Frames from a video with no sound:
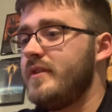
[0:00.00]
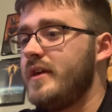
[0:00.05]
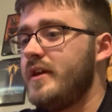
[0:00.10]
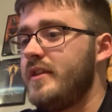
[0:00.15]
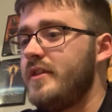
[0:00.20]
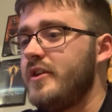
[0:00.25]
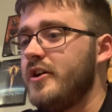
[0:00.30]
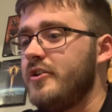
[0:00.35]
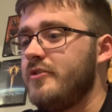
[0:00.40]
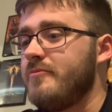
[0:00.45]

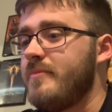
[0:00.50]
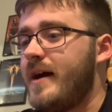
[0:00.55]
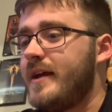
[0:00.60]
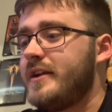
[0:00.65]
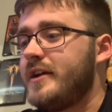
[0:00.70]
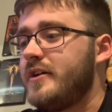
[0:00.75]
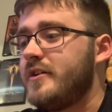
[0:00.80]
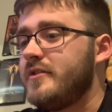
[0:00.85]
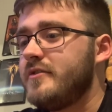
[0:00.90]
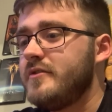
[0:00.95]
No
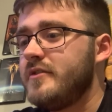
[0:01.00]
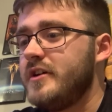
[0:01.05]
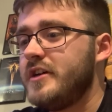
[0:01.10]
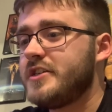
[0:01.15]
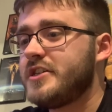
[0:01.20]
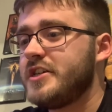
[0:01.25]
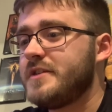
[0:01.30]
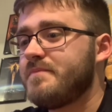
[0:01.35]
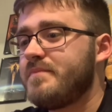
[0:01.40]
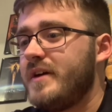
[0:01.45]
matter.
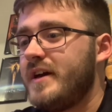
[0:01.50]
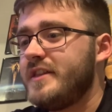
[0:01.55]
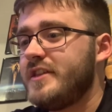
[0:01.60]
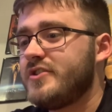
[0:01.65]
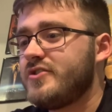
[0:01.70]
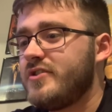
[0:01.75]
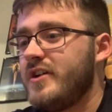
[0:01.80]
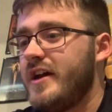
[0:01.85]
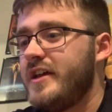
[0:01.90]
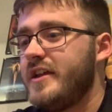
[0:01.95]
Let's just play the
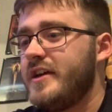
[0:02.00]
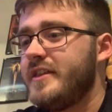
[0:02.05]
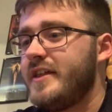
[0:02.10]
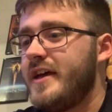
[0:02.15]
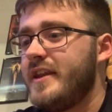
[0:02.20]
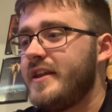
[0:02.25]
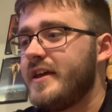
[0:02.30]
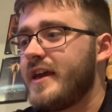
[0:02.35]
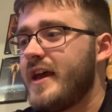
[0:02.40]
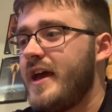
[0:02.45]
trailer
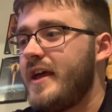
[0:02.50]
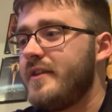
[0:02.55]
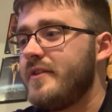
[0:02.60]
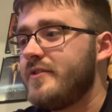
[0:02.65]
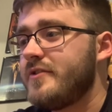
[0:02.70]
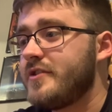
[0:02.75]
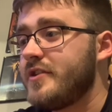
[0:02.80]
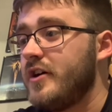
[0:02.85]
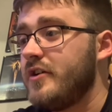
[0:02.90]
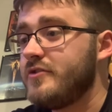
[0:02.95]
then again
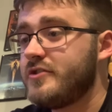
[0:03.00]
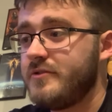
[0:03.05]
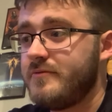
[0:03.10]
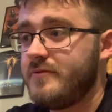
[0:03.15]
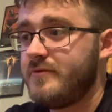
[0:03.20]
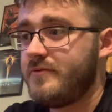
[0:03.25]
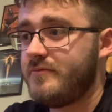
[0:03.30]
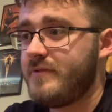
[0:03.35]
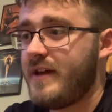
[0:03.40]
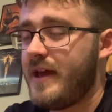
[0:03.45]
so
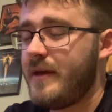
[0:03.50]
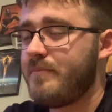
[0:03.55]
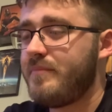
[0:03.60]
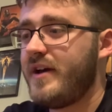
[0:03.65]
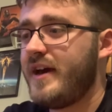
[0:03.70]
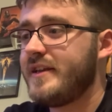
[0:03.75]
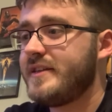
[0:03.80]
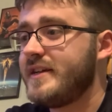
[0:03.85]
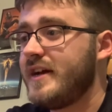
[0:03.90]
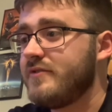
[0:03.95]
to
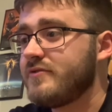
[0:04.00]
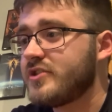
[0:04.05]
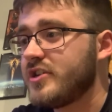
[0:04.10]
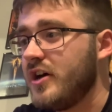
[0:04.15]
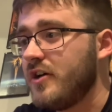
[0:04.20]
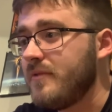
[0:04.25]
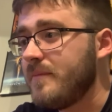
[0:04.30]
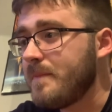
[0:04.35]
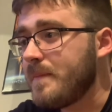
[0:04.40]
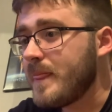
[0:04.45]
break down.
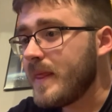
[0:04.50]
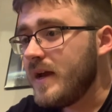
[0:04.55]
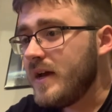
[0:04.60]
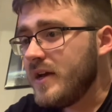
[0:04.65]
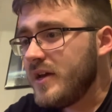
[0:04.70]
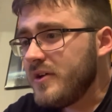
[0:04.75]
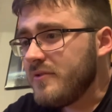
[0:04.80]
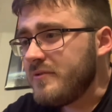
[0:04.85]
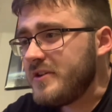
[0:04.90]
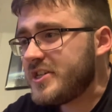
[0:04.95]
So,
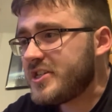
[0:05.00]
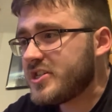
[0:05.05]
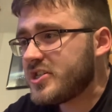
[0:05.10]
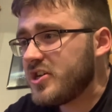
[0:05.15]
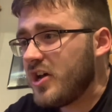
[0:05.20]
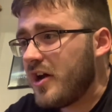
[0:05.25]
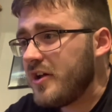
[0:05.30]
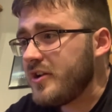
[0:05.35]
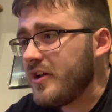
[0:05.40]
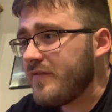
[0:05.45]
we
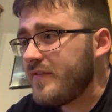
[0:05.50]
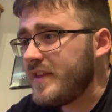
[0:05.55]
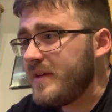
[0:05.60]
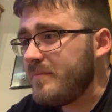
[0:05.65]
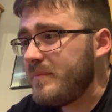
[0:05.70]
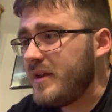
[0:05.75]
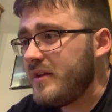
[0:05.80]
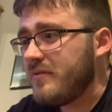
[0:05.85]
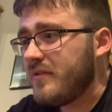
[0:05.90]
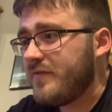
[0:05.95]
start off in the
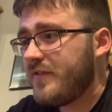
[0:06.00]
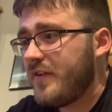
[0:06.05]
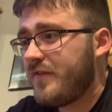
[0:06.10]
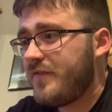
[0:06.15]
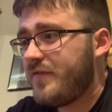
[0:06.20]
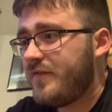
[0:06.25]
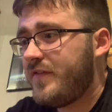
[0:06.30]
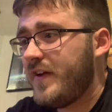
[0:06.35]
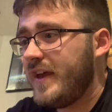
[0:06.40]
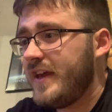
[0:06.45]
middle of a
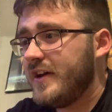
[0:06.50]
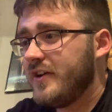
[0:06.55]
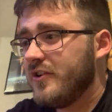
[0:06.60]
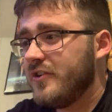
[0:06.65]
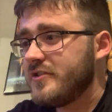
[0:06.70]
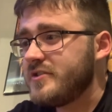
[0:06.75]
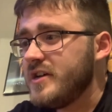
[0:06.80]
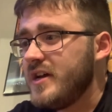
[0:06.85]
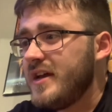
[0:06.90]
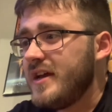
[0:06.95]

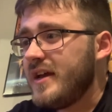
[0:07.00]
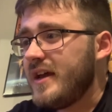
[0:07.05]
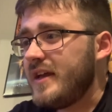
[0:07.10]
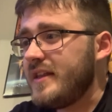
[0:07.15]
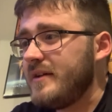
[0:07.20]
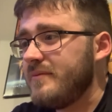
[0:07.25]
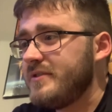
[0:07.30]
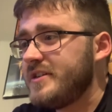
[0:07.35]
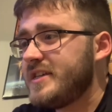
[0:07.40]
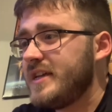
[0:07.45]
field, and
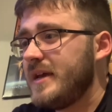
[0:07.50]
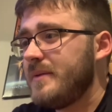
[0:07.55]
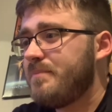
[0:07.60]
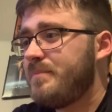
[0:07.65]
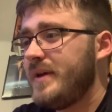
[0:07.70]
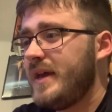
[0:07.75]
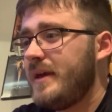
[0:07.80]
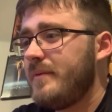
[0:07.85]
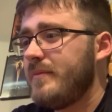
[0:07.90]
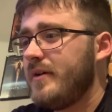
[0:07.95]
then we see a
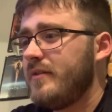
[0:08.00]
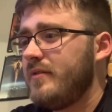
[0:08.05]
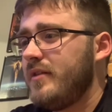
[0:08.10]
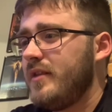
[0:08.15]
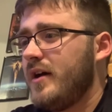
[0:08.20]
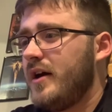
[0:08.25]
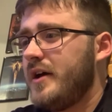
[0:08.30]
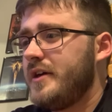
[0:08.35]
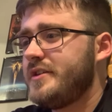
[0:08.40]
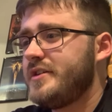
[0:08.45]
beam of
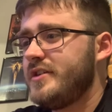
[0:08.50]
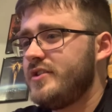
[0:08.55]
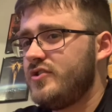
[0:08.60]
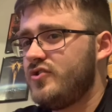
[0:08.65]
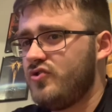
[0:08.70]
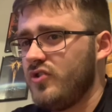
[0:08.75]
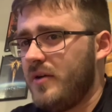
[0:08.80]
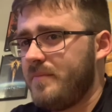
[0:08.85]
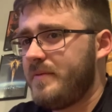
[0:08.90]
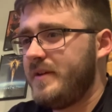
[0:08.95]
light
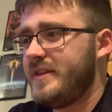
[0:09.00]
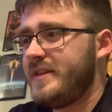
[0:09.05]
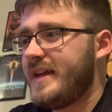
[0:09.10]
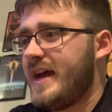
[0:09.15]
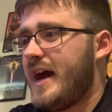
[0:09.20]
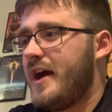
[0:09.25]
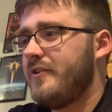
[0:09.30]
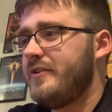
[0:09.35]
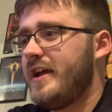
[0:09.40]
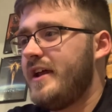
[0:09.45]
dropping
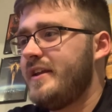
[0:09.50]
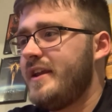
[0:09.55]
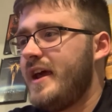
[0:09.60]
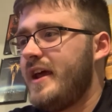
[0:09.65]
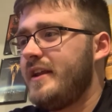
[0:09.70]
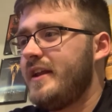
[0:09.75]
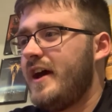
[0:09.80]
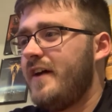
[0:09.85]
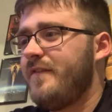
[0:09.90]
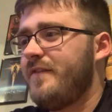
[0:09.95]
down, and
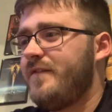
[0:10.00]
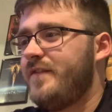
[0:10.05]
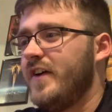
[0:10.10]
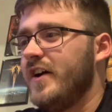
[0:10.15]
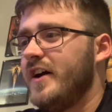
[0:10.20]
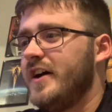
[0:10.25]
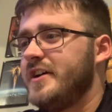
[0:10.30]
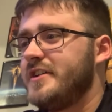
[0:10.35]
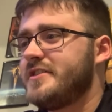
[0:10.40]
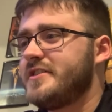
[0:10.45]
then at
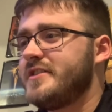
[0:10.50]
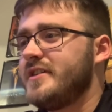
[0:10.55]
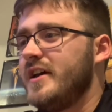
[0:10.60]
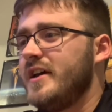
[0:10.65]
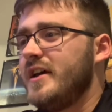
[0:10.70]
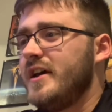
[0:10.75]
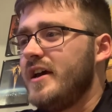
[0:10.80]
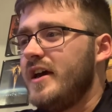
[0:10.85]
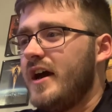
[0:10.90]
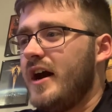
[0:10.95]
first,
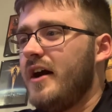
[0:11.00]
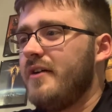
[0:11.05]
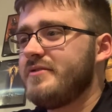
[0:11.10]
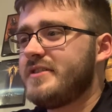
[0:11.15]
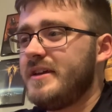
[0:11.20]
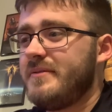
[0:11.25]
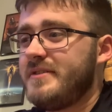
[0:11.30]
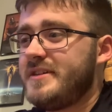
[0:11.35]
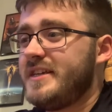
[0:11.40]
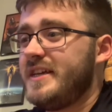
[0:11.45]

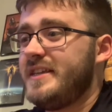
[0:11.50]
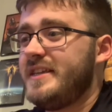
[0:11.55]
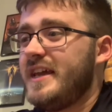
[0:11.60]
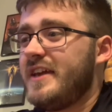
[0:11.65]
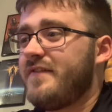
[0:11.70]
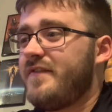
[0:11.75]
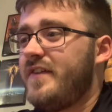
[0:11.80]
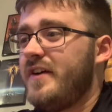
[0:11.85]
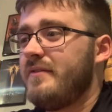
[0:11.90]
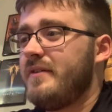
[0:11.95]
obviously we see
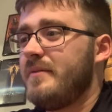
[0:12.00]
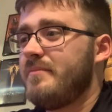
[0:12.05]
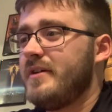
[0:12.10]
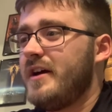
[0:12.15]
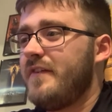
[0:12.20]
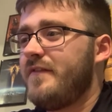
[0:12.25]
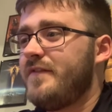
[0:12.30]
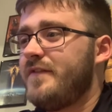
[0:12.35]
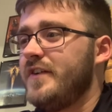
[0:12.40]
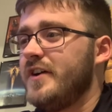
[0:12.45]
Nick Fury,
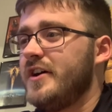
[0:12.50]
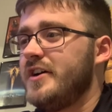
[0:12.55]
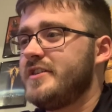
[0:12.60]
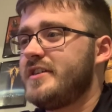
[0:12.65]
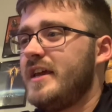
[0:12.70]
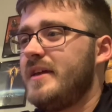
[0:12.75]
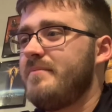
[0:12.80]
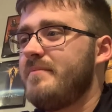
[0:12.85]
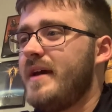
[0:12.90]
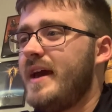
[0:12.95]
but at
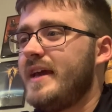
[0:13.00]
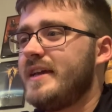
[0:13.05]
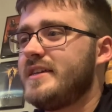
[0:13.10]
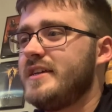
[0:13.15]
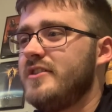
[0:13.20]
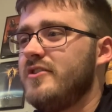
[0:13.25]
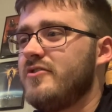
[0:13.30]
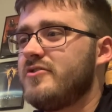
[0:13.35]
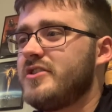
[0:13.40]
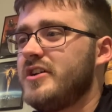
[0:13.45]
first it makes
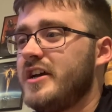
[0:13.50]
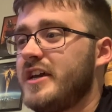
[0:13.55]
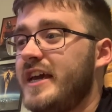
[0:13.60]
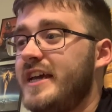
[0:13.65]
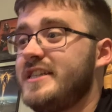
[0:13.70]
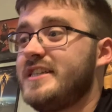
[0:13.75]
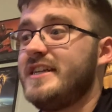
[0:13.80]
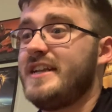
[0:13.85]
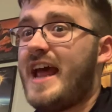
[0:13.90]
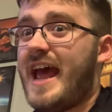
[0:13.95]
it look like
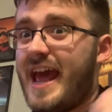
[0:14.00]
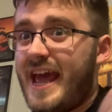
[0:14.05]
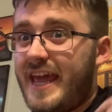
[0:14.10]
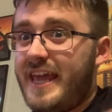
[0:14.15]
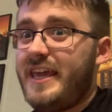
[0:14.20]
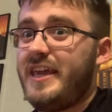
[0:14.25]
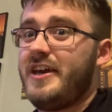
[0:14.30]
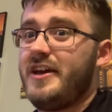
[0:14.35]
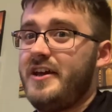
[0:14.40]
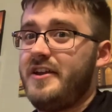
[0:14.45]
it's an
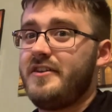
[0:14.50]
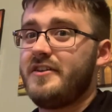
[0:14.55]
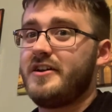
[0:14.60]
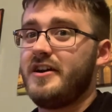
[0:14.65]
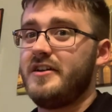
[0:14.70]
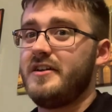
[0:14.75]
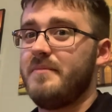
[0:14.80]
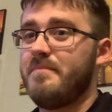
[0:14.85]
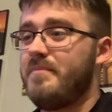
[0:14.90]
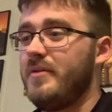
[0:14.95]
alien
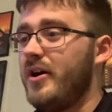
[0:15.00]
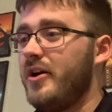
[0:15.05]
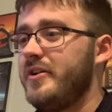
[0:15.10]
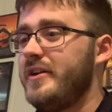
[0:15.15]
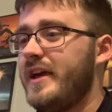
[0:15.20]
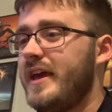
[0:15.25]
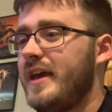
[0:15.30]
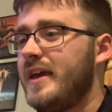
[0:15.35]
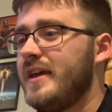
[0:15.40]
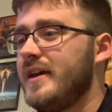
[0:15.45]
kind of
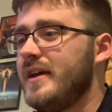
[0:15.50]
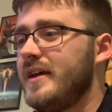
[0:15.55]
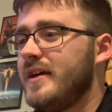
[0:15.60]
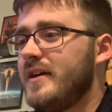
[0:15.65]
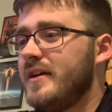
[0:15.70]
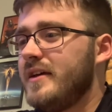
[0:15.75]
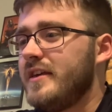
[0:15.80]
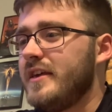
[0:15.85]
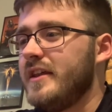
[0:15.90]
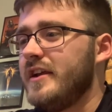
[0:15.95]
body,
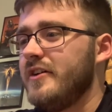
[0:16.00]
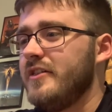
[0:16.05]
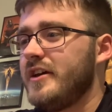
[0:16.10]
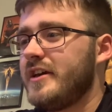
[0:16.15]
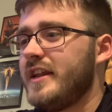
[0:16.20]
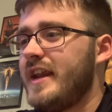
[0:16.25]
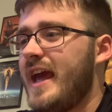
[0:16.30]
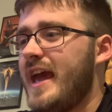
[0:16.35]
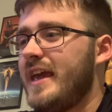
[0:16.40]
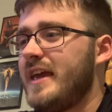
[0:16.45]
you know,
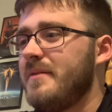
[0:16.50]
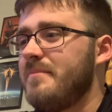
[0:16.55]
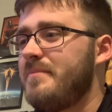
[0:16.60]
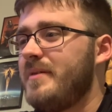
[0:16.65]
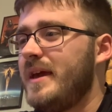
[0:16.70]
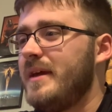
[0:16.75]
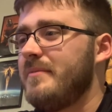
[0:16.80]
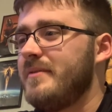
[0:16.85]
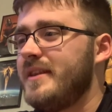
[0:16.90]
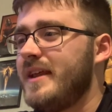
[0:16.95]
like an A and
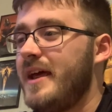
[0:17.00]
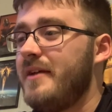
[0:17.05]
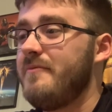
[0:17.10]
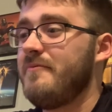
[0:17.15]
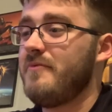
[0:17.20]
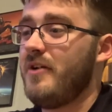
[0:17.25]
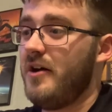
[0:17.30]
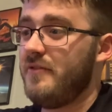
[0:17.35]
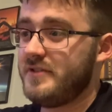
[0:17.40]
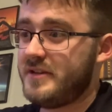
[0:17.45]
B, and
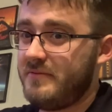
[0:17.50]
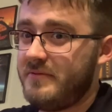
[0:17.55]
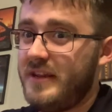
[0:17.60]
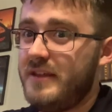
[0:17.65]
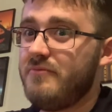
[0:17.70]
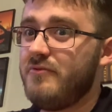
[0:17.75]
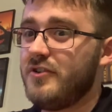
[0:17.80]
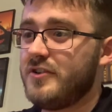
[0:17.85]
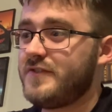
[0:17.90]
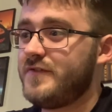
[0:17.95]
then obviously when
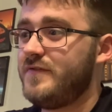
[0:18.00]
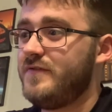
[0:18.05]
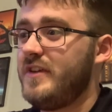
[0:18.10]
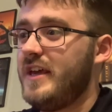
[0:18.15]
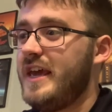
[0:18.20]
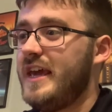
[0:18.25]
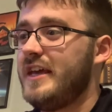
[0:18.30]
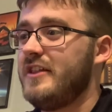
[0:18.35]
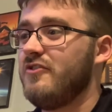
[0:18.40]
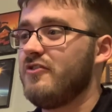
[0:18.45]
he looks,
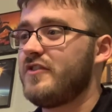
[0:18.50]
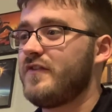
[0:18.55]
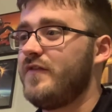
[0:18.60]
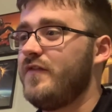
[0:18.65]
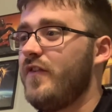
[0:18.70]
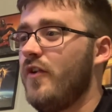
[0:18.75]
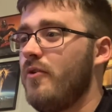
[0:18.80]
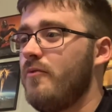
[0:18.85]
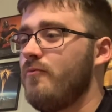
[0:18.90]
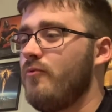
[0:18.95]
he looks
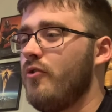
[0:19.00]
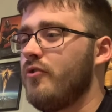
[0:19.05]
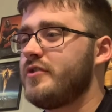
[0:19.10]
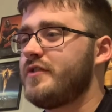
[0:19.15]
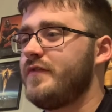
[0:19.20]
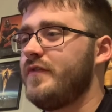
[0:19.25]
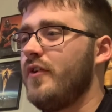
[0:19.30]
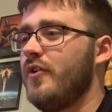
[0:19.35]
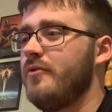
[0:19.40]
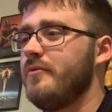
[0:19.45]

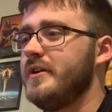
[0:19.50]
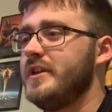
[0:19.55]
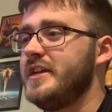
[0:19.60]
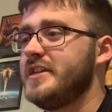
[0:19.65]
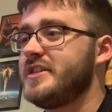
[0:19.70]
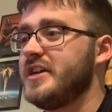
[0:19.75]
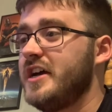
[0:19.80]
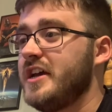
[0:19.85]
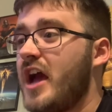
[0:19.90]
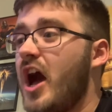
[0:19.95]
walks forward.
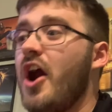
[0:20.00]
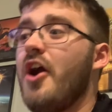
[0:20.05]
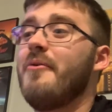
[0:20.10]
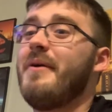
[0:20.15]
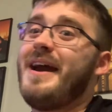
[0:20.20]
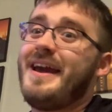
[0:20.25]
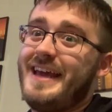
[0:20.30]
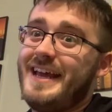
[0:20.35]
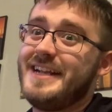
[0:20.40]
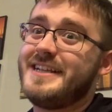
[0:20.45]
It's like, oh
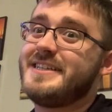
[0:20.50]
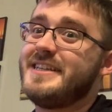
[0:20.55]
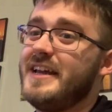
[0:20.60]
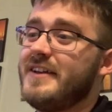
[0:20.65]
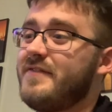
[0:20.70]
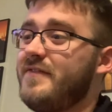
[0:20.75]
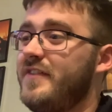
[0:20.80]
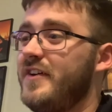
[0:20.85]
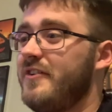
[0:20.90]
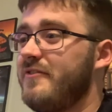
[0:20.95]
wait, it's
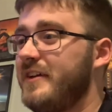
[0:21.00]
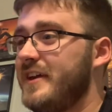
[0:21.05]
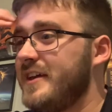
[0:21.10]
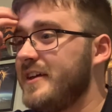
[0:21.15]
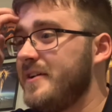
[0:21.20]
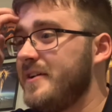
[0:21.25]
Nick Fury.